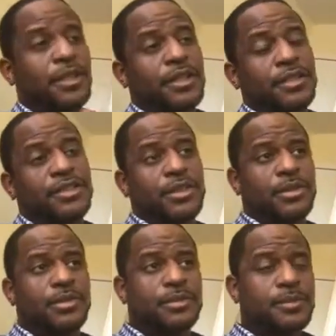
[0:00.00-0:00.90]

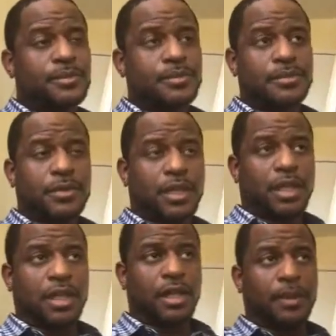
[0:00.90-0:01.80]

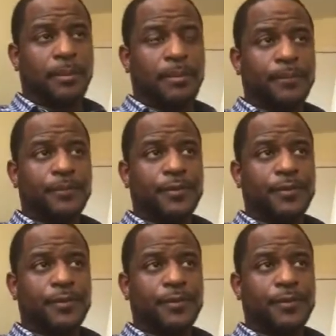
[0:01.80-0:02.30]
Um,